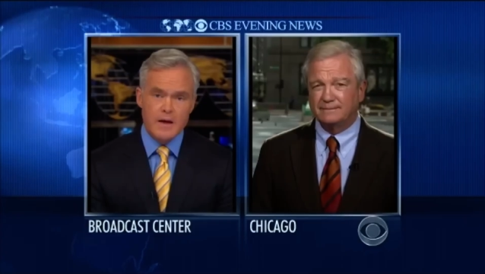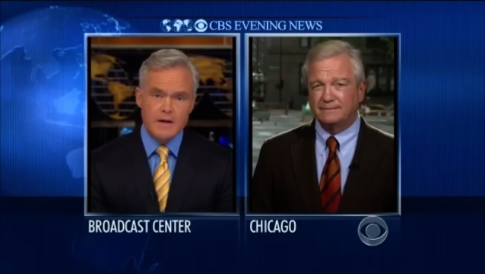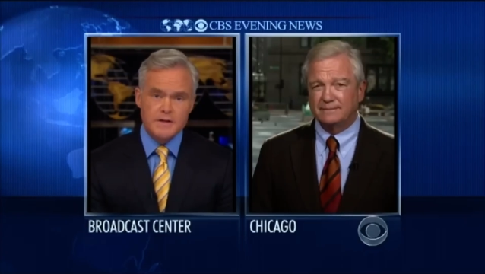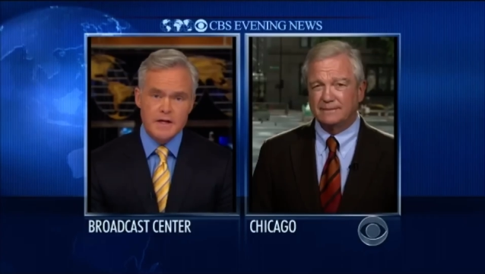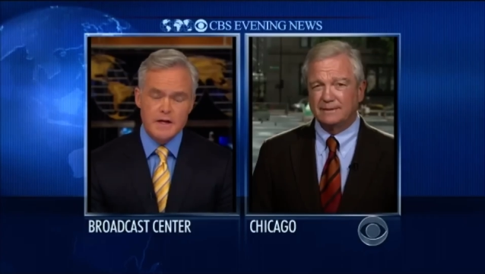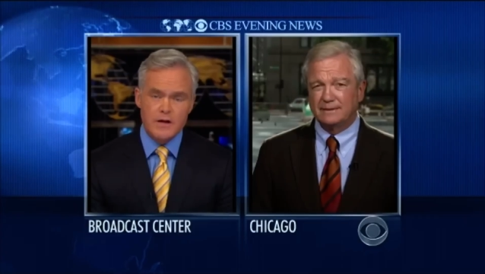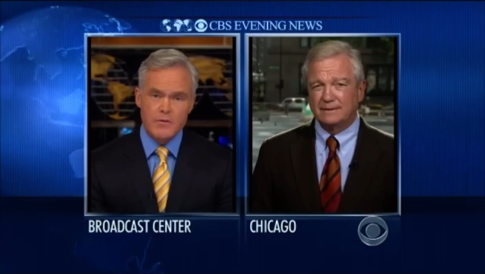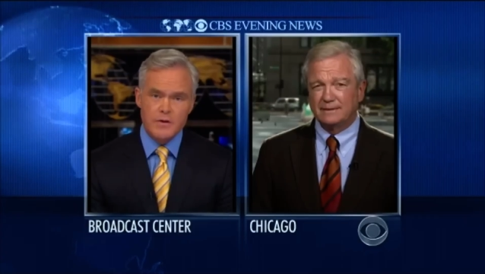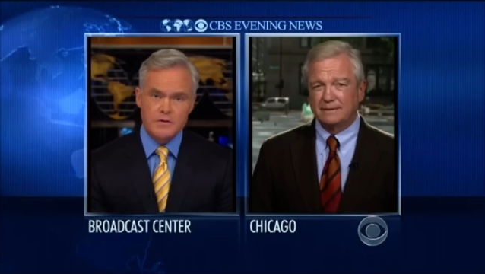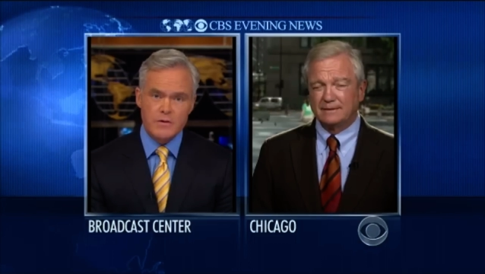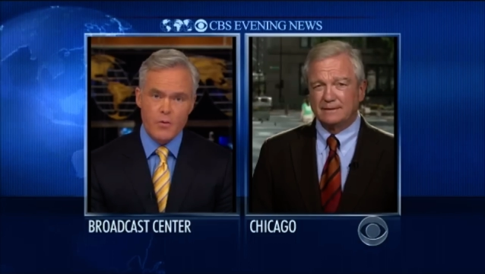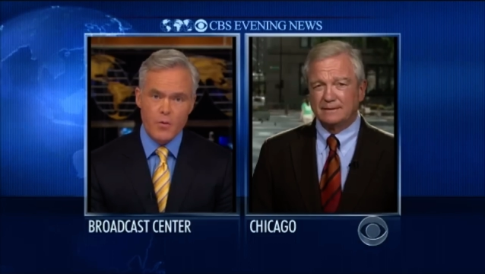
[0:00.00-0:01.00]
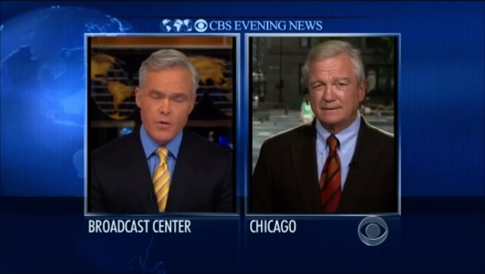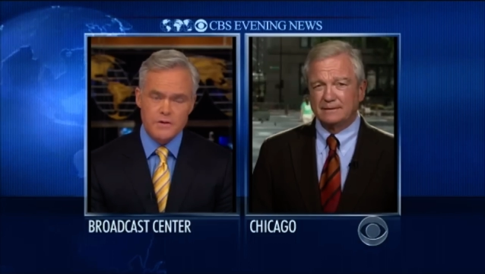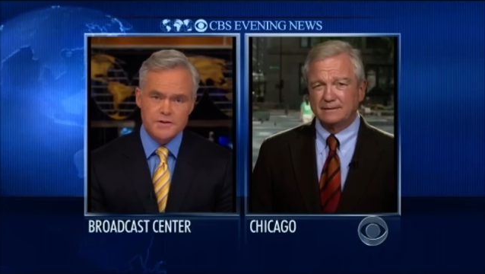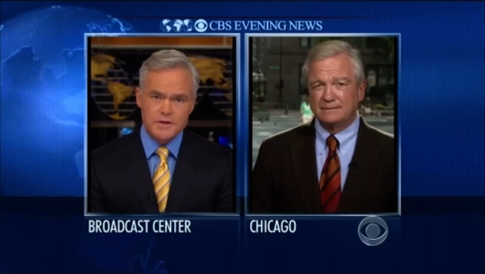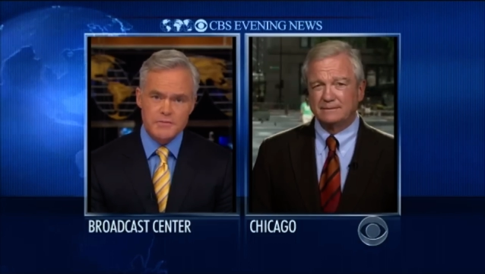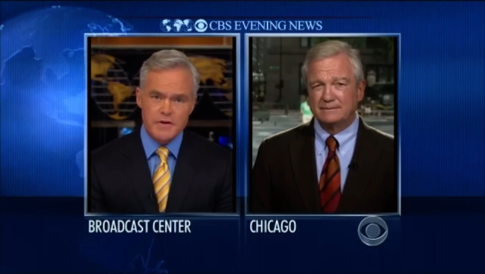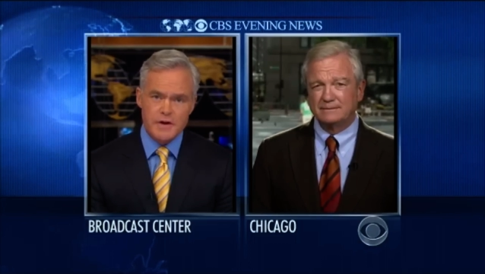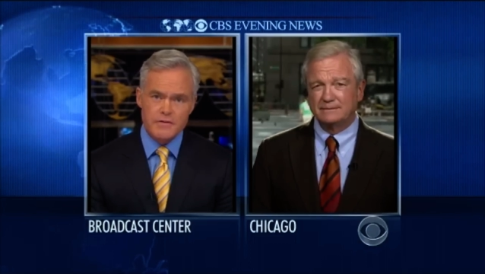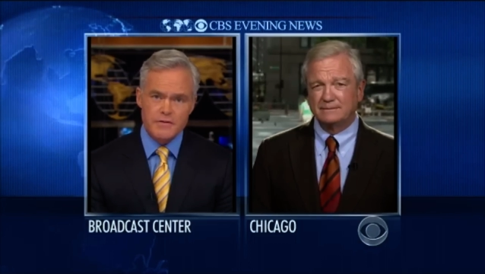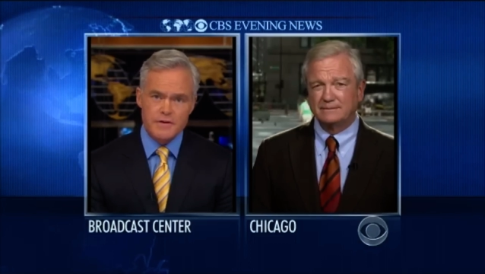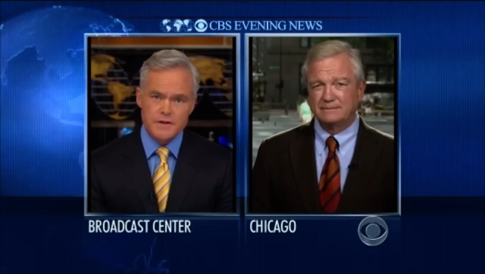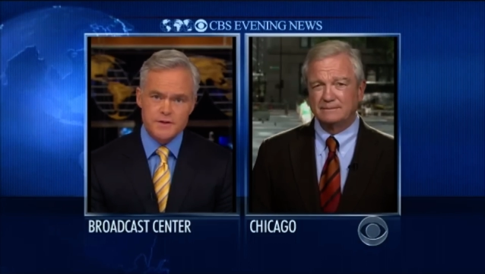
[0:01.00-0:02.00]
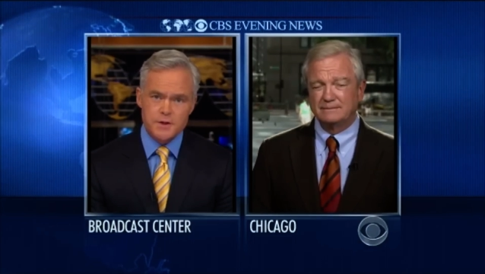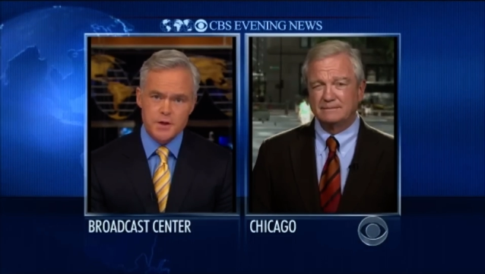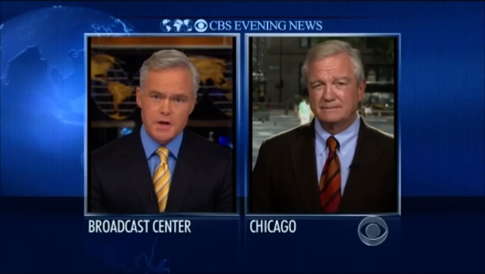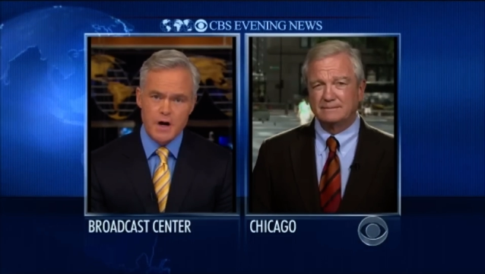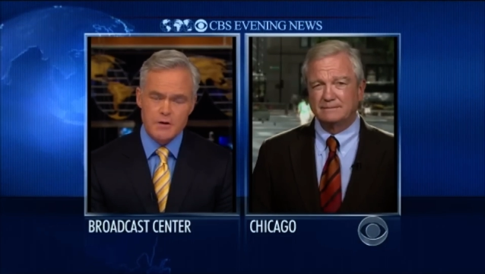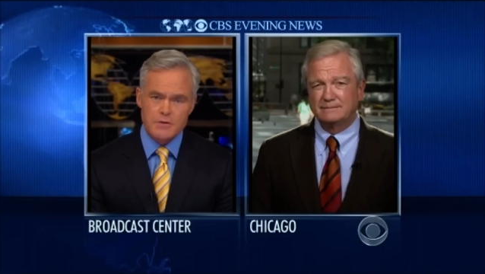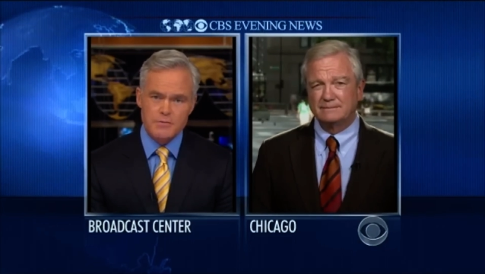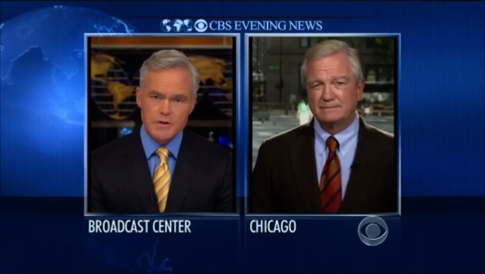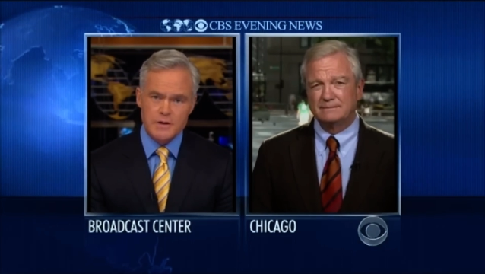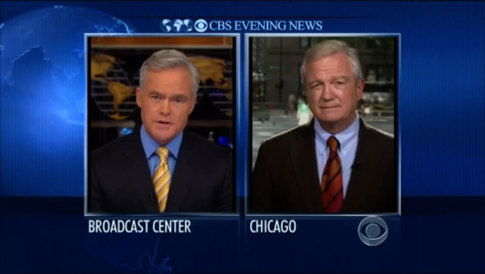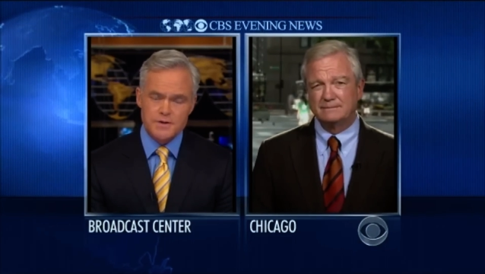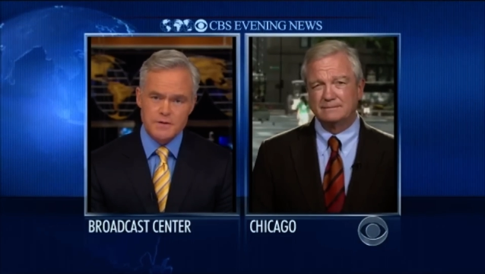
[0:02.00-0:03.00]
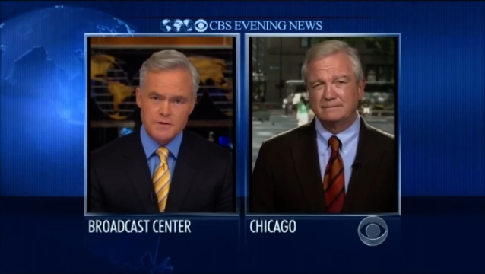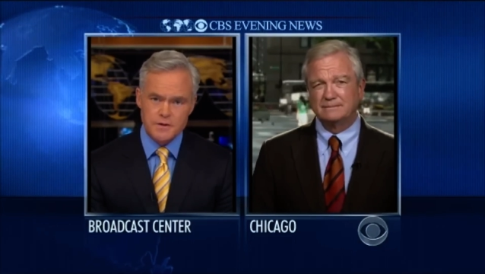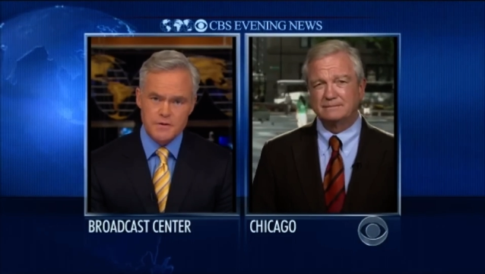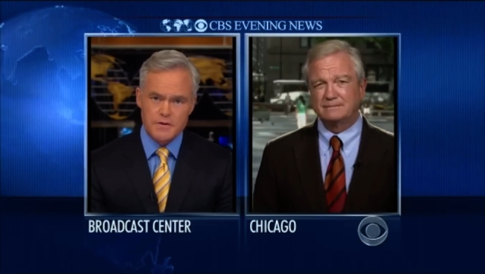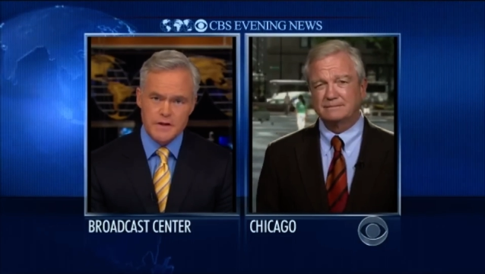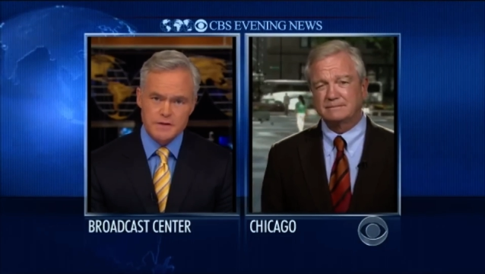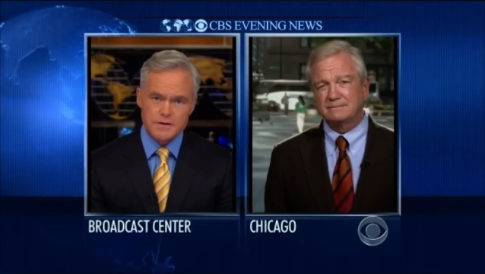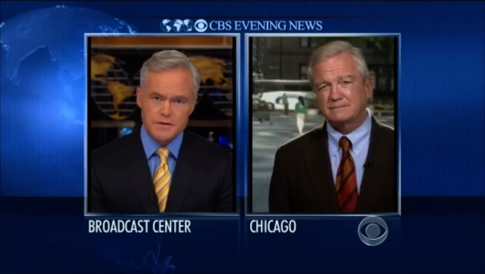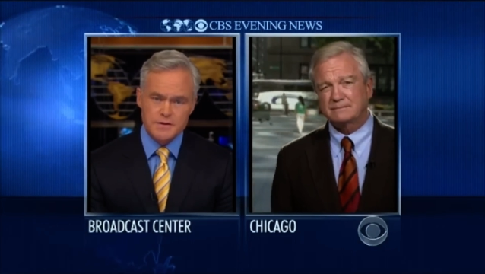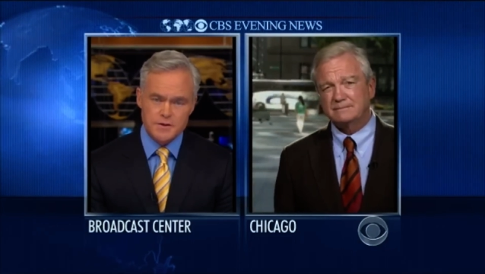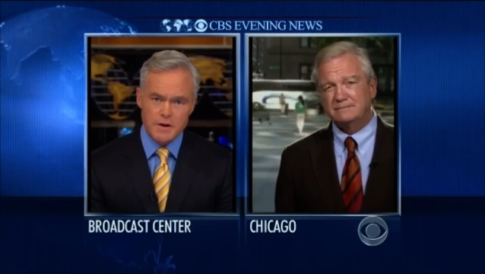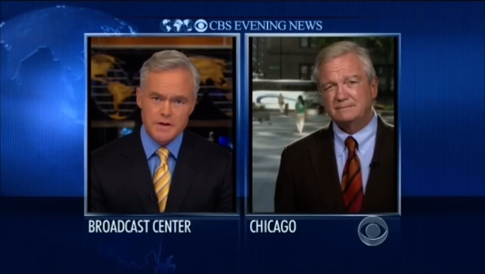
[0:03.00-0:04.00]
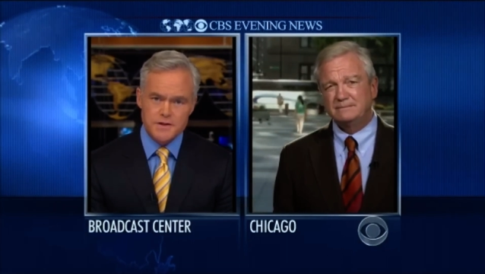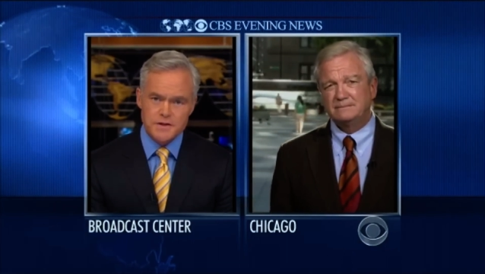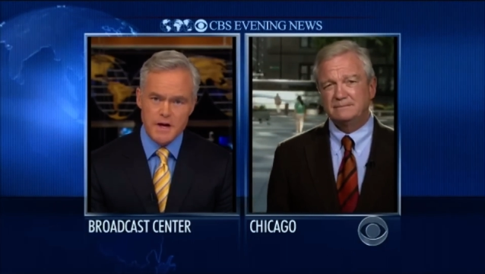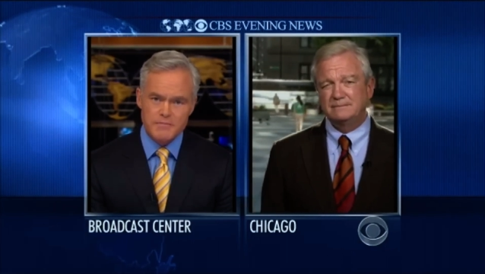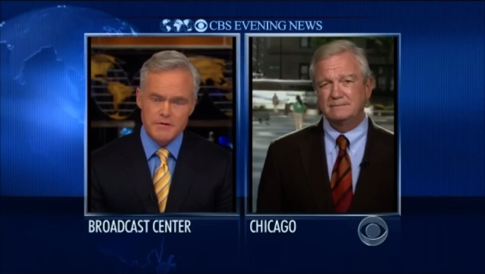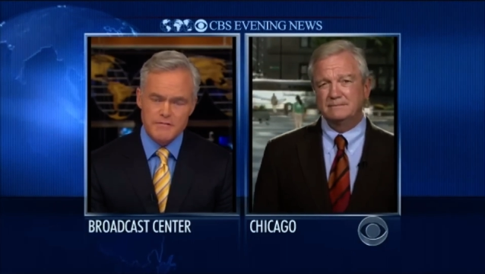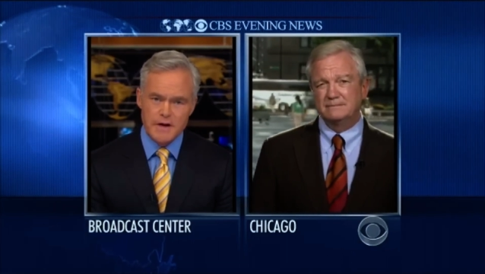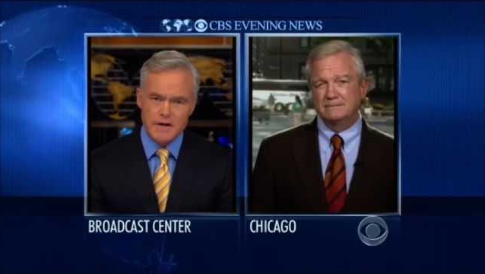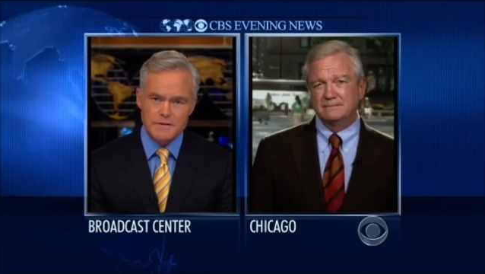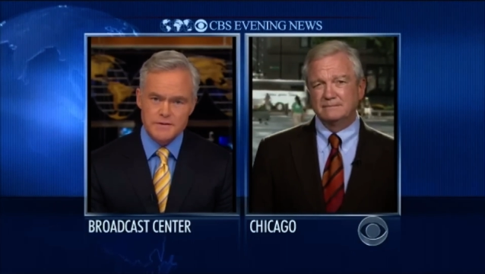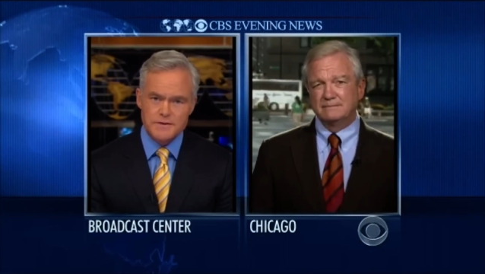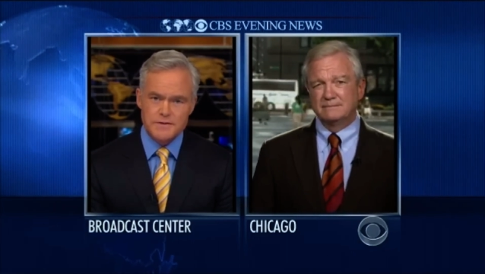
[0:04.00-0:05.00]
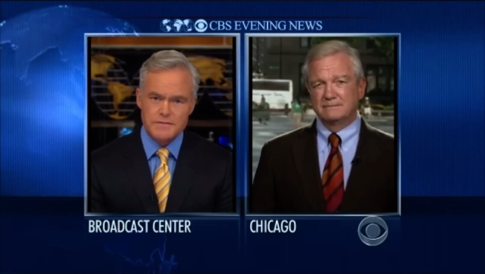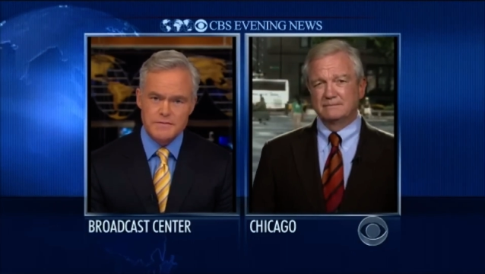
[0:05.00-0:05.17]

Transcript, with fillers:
Speaker 1: Dean, I wonder what are some of the other things the Chicago police are doing to try to stop the violence?